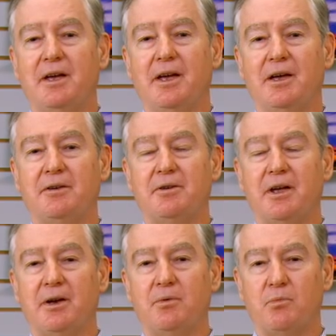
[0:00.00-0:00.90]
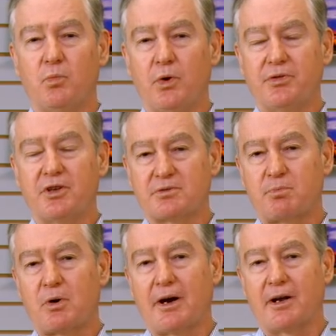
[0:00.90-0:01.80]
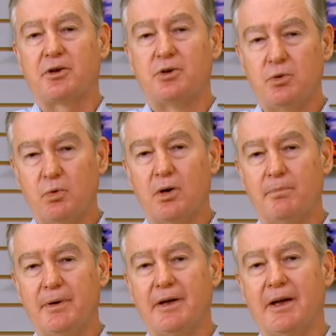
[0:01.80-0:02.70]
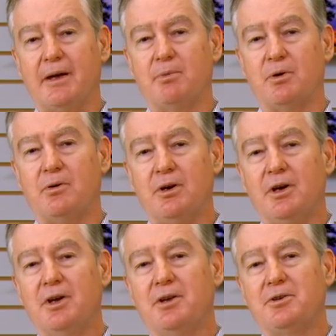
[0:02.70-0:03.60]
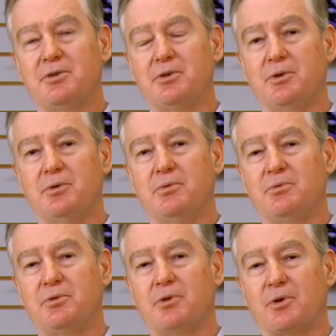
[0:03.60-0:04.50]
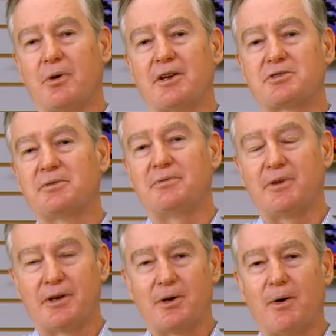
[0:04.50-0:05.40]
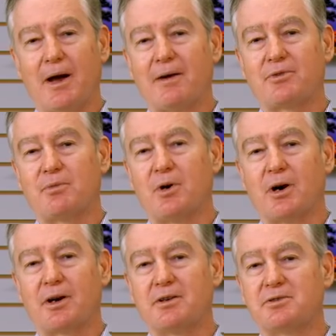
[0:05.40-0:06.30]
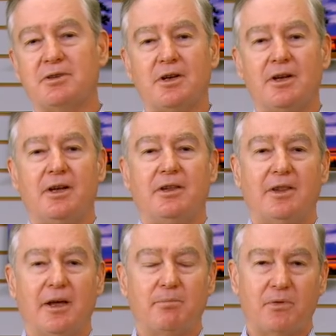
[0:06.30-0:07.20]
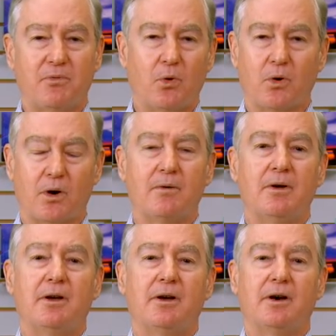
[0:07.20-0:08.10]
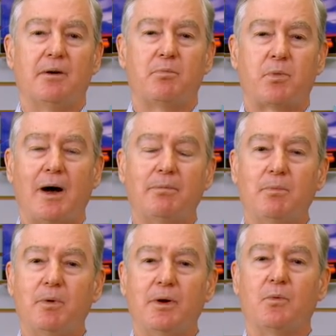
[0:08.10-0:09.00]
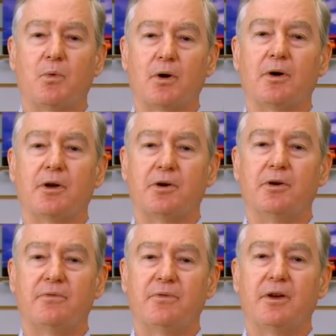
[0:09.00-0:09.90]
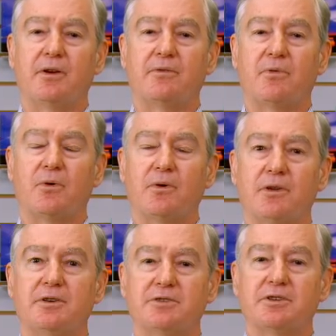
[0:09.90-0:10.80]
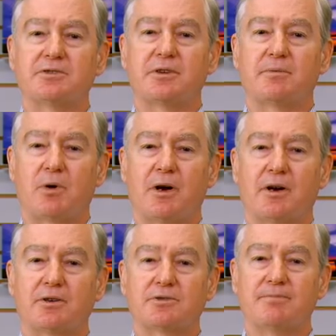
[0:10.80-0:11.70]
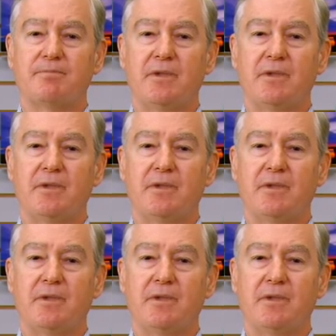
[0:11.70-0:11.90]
and, and with this product, you will be able to, to aggressively go after markets that before uh, probably weren't a good fit for the existing products.